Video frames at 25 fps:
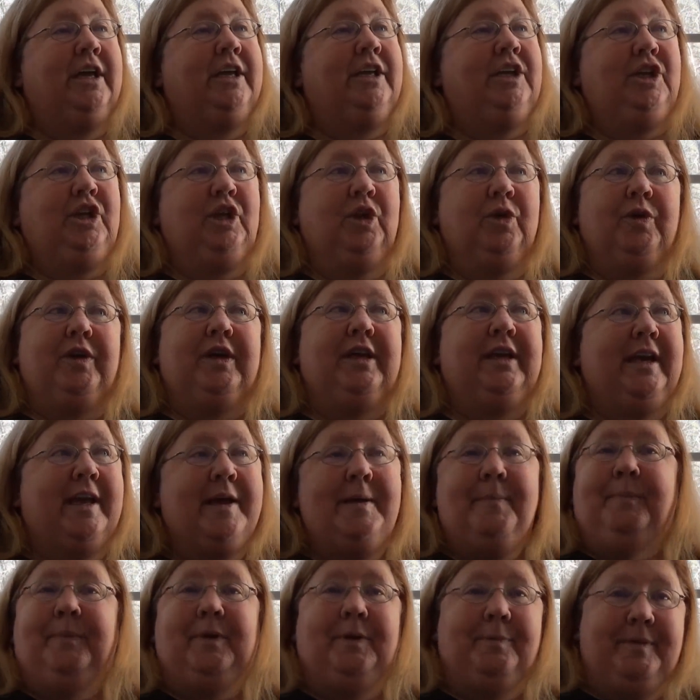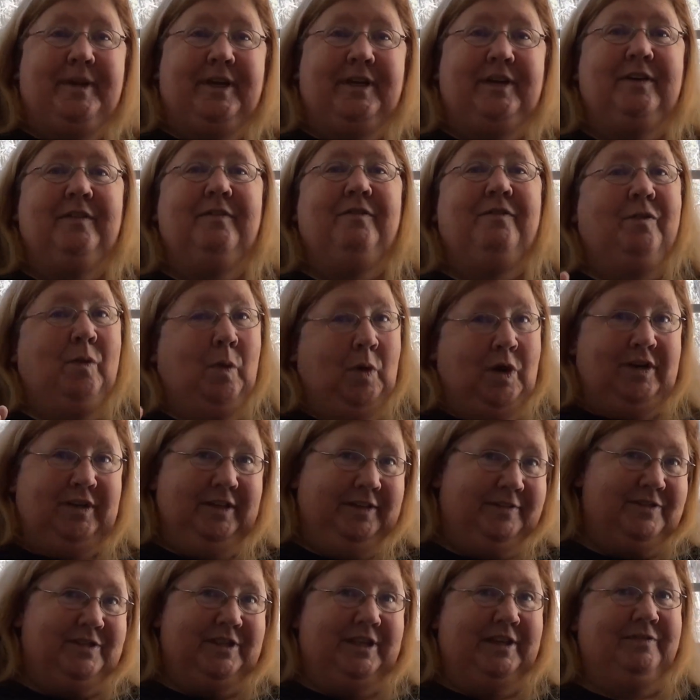you can implement
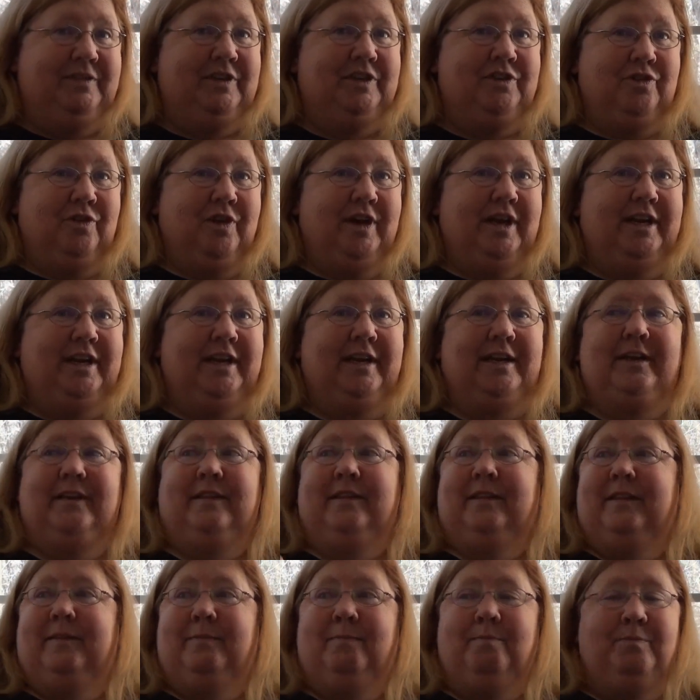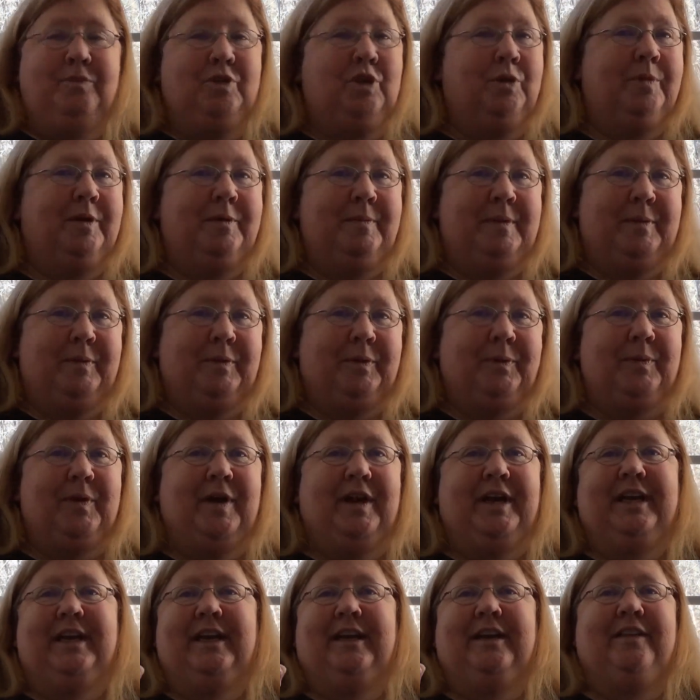forklift safety training too many people are
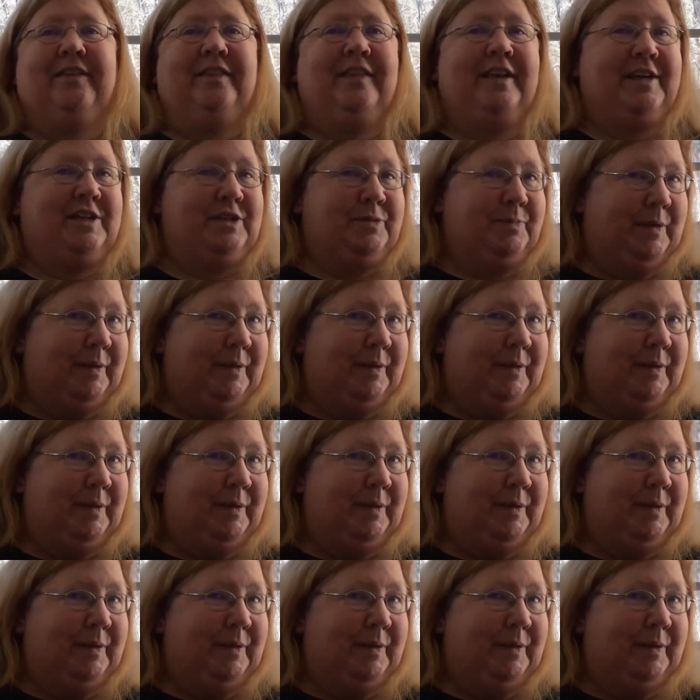running into things.